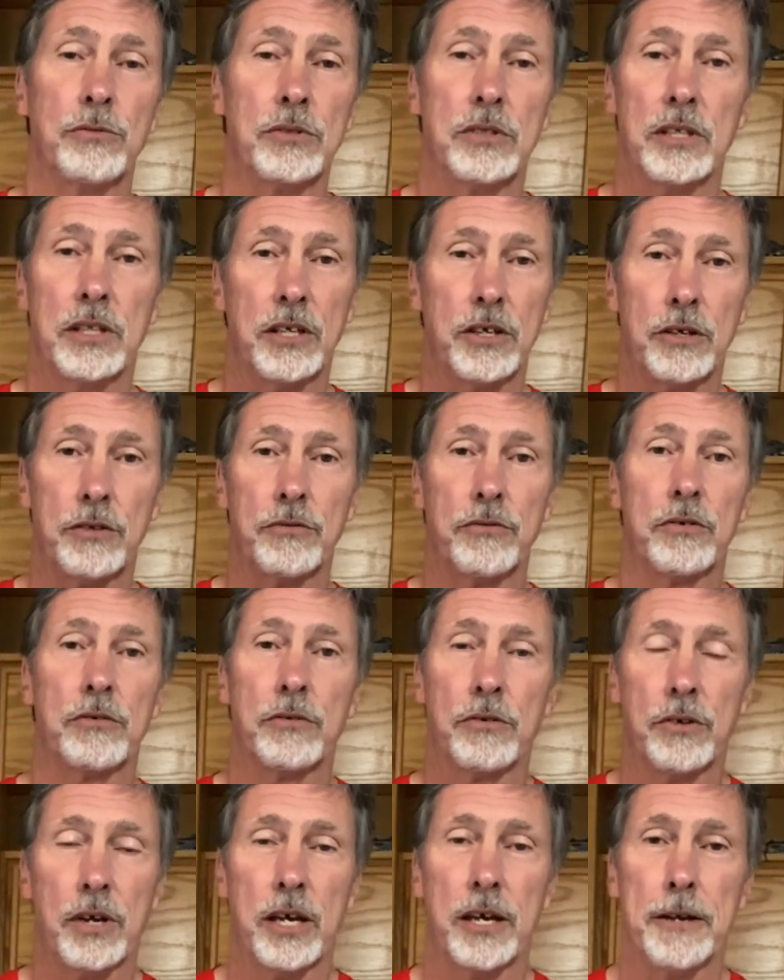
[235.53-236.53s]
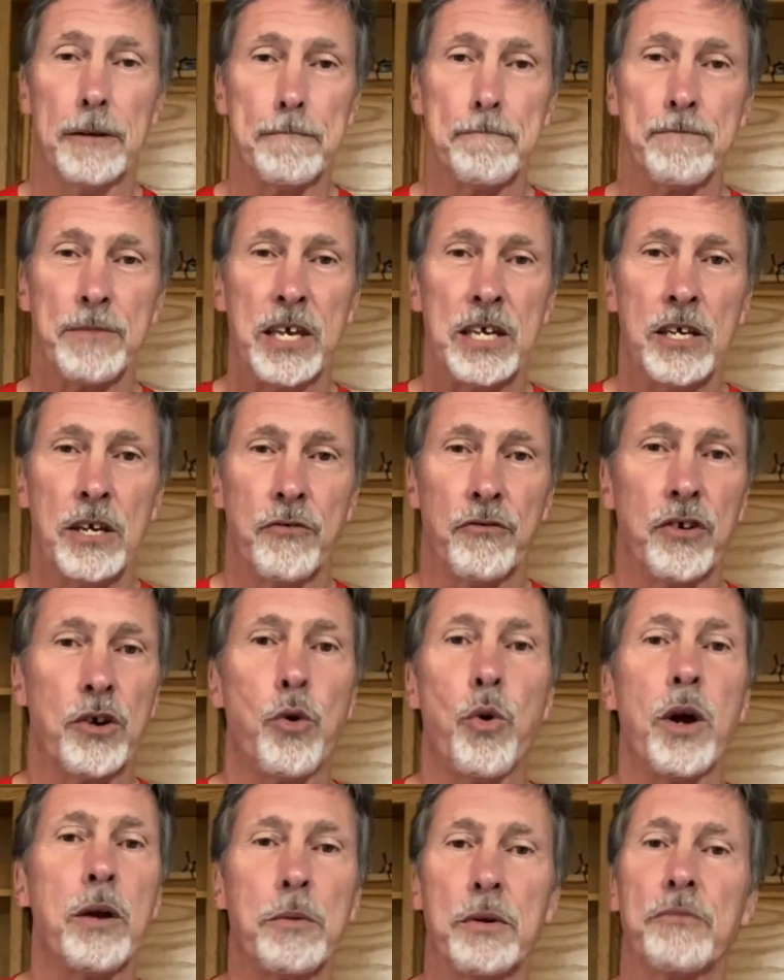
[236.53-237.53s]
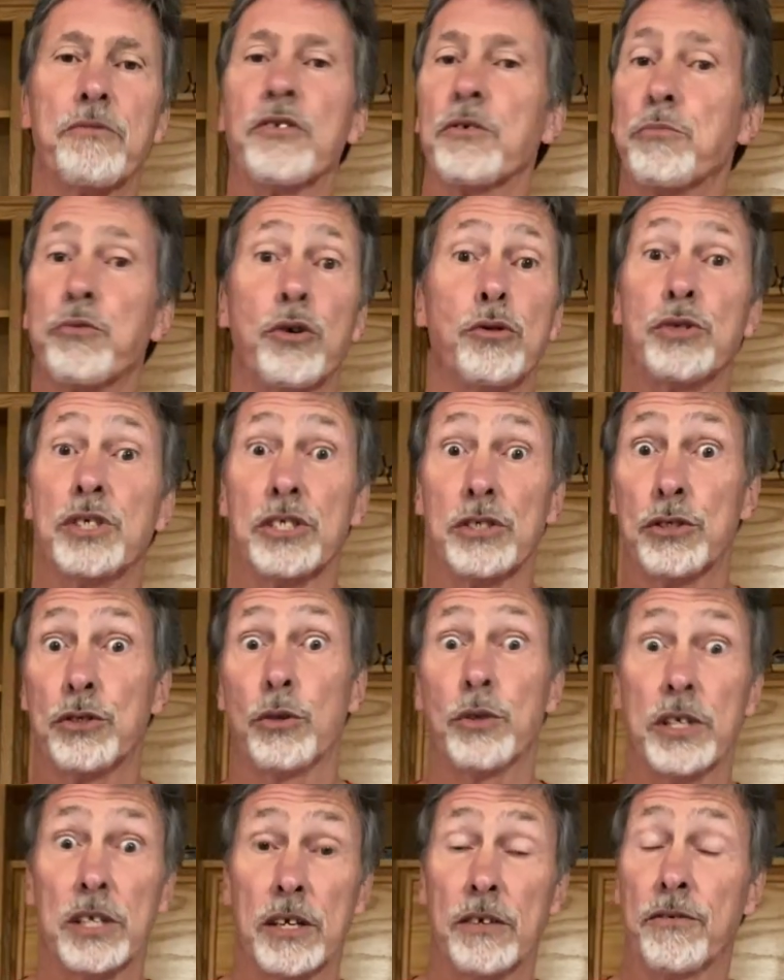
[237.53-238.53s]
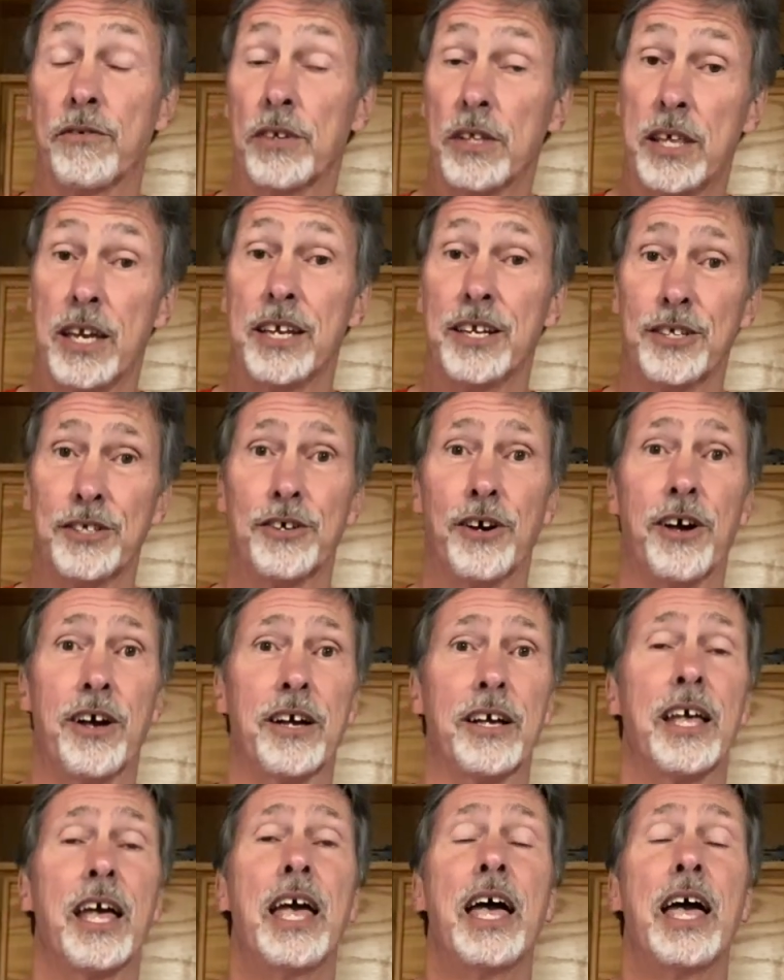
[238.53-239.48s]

Their requirement for protein is totally different than a dog.